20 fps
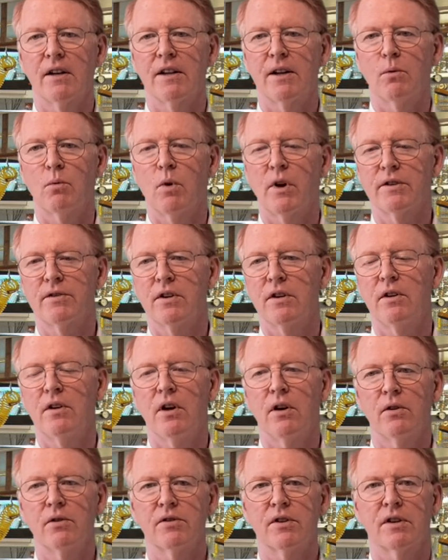and once it
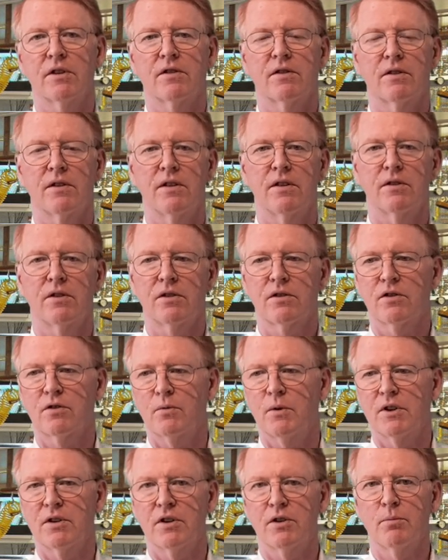knows the
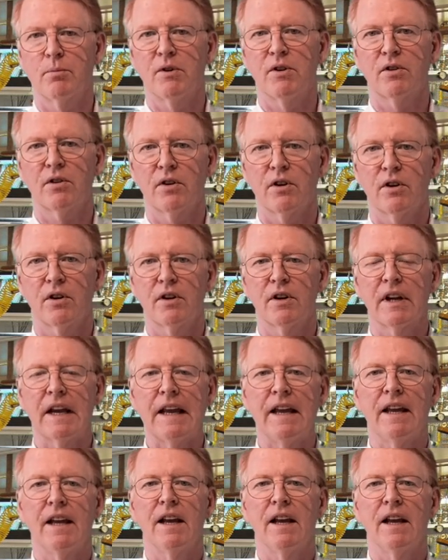switch has been turned,